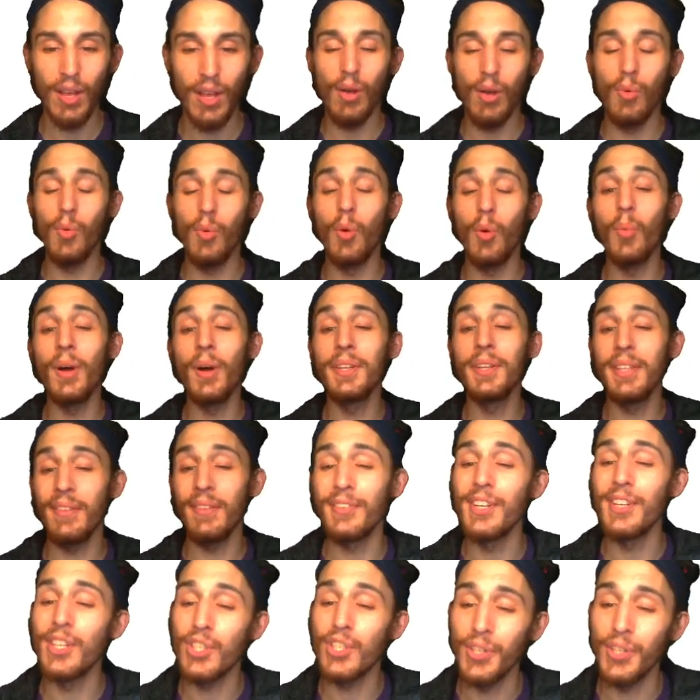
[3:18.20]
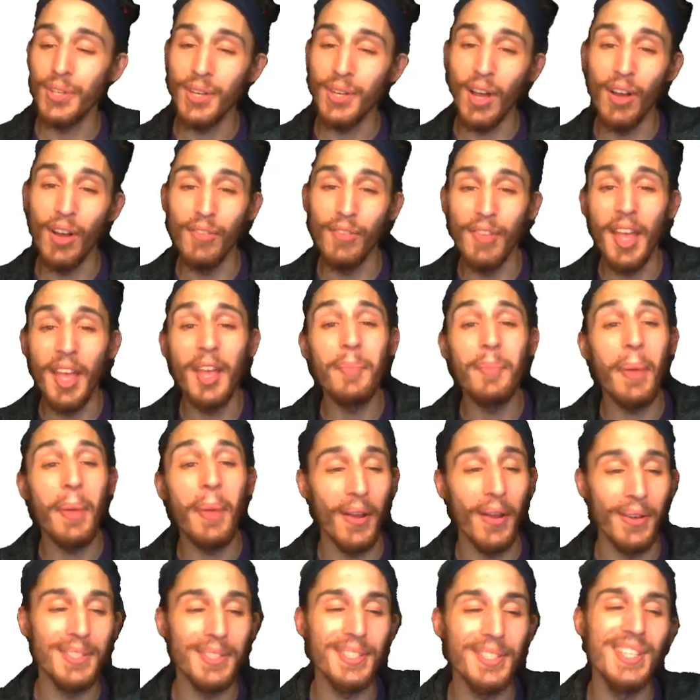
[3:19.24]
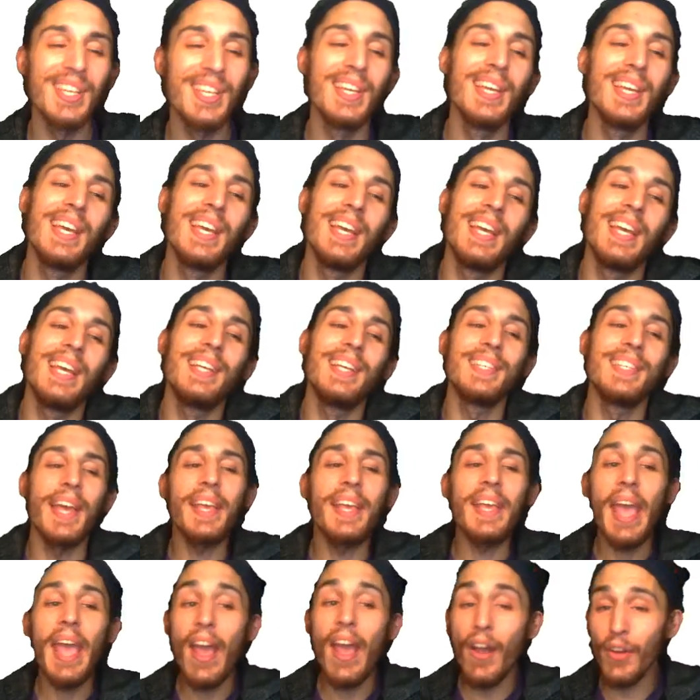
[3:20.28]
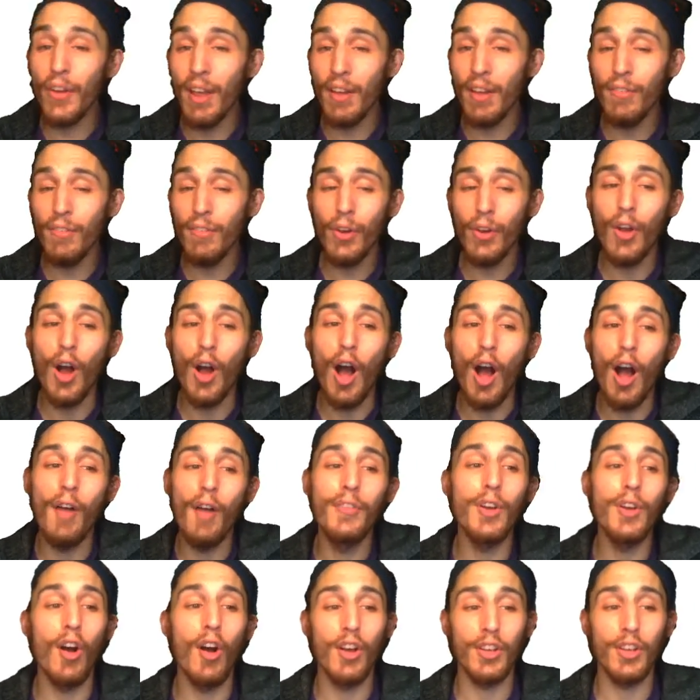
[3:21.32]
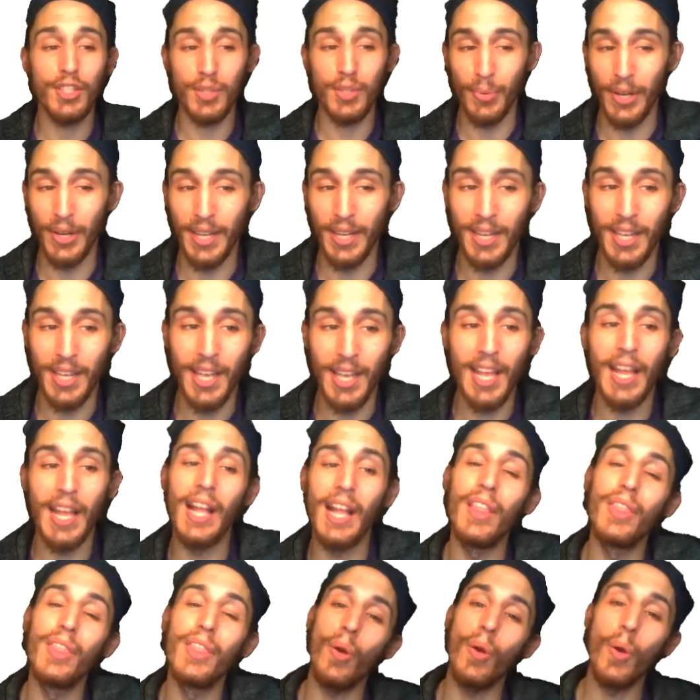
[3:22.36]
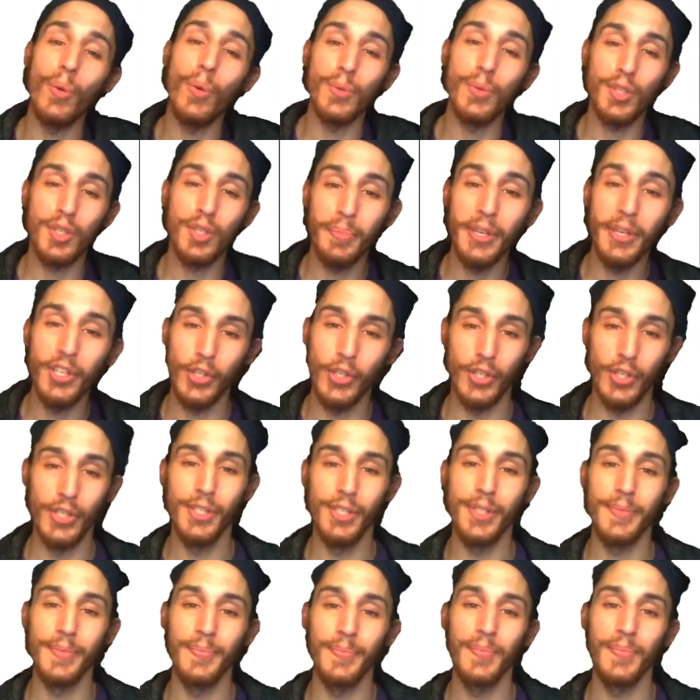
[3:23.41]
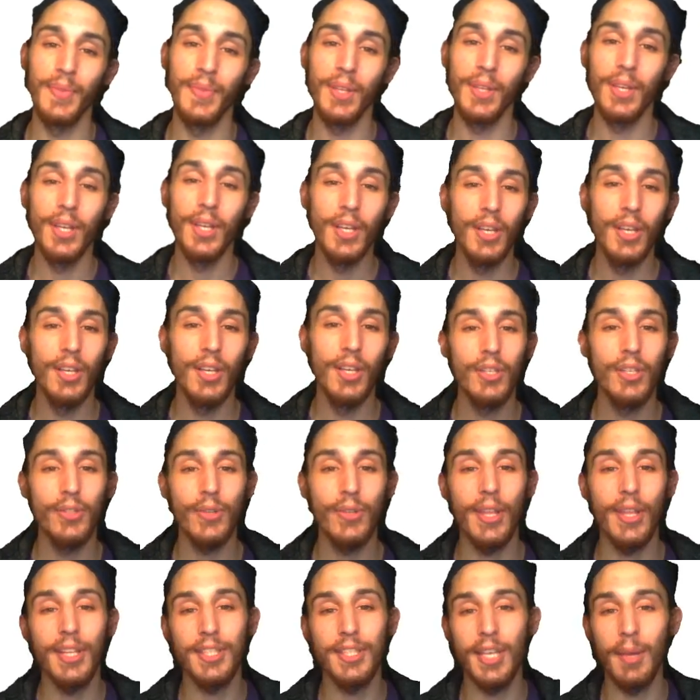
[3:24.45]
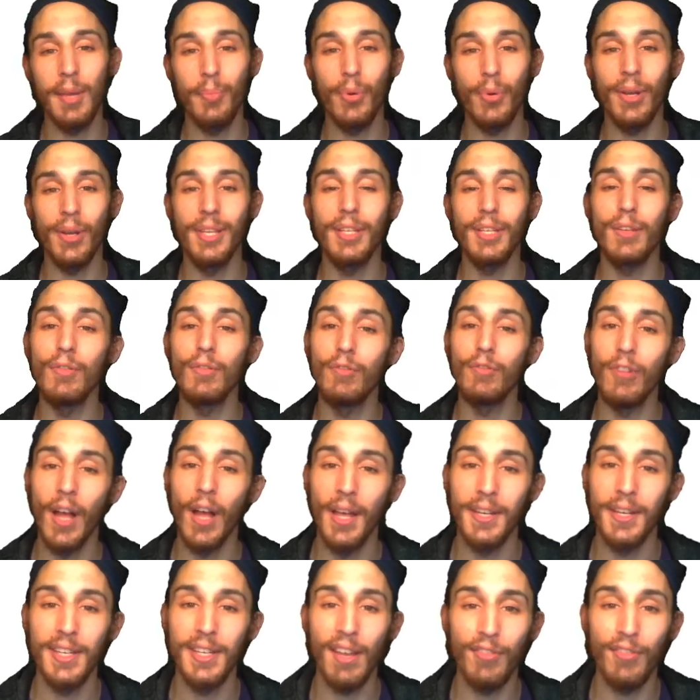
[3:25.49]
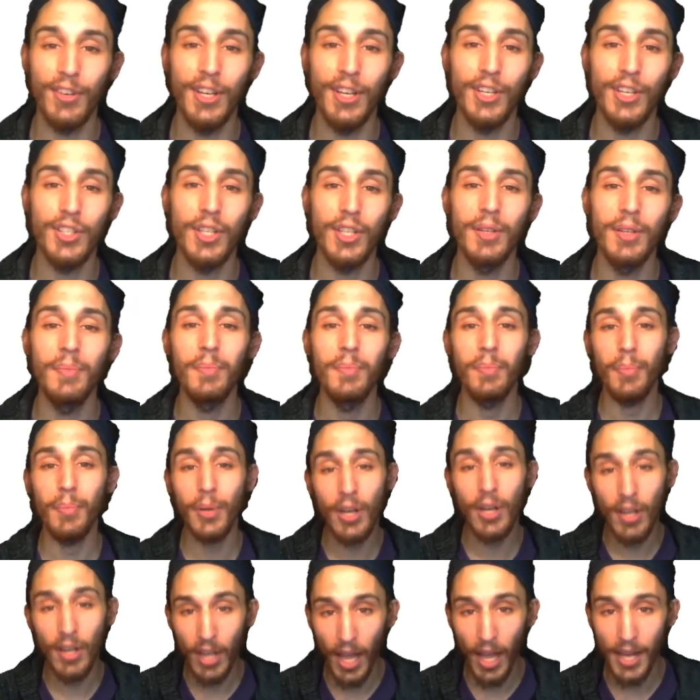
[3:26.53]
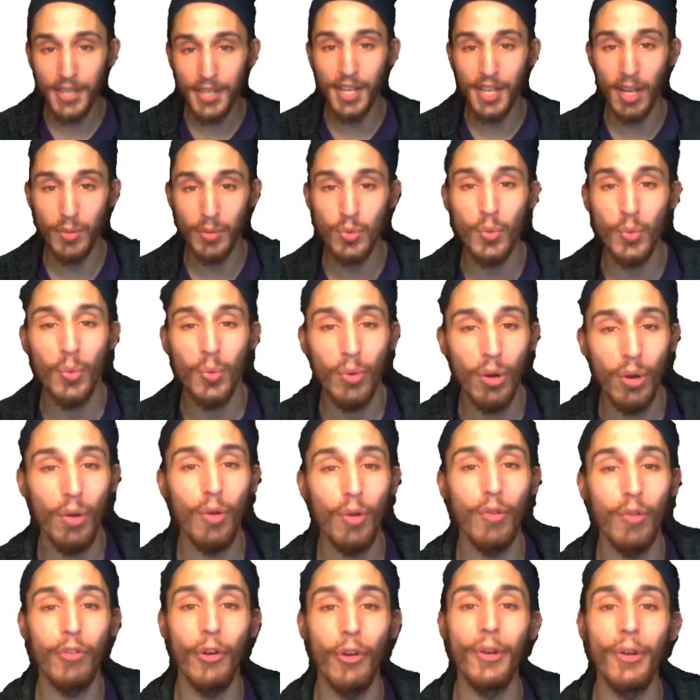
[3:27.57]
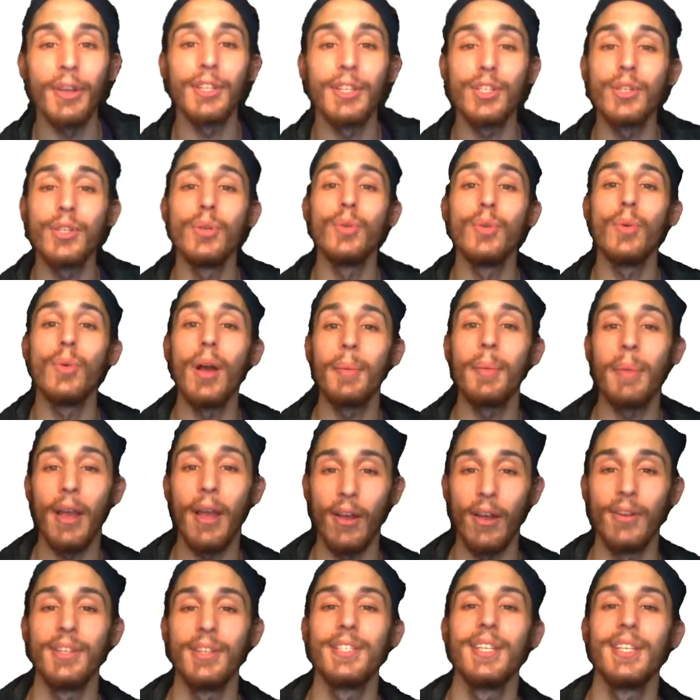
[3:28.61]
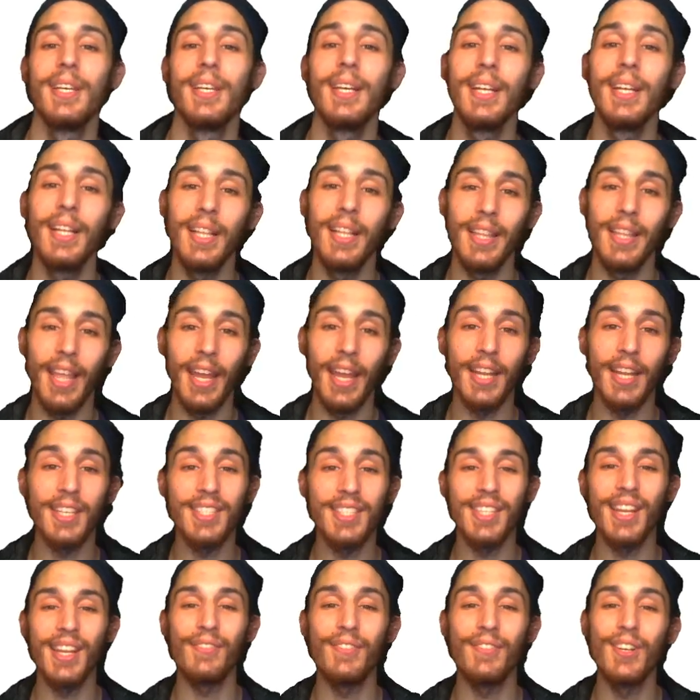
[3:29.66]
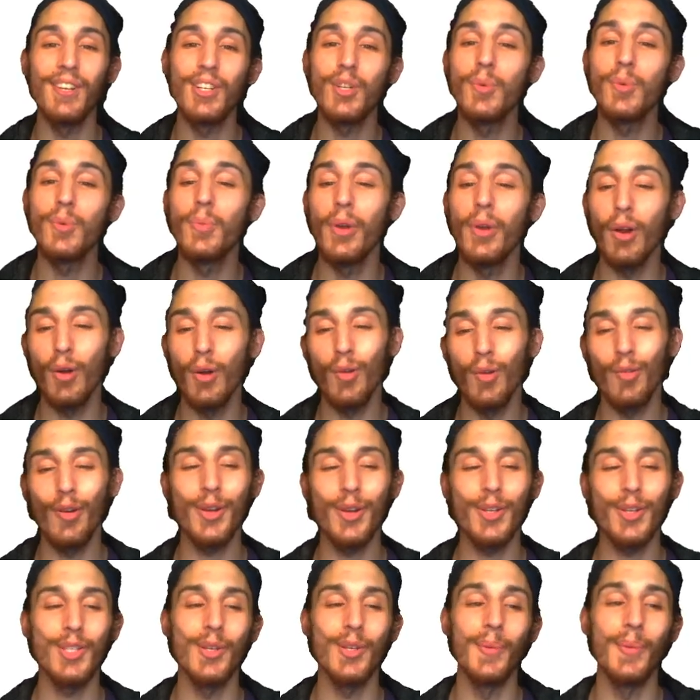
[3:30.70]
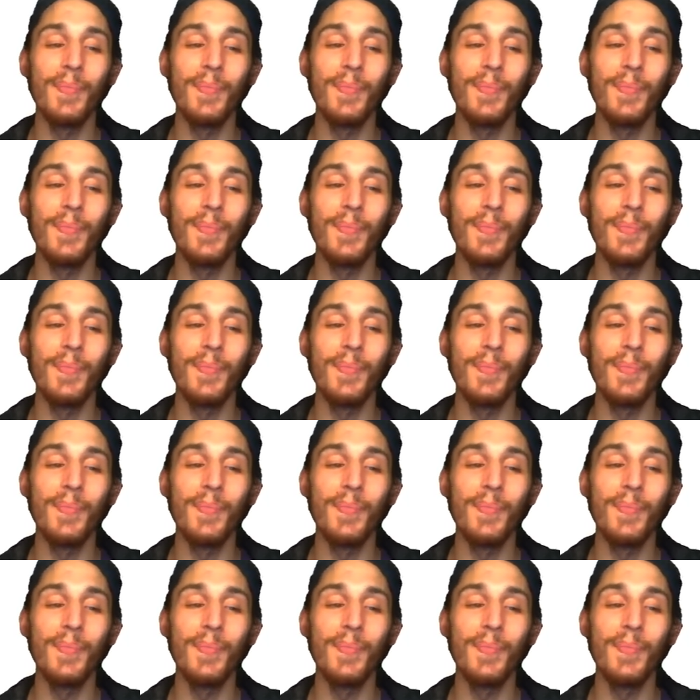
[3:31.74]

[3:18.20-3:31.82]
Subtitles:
Well, one definition of a parent is a caregiver of an offspring in their own species. That's a pretty confined definition, but a lot of times when we are referring to a parent, that is the definition we are referring to.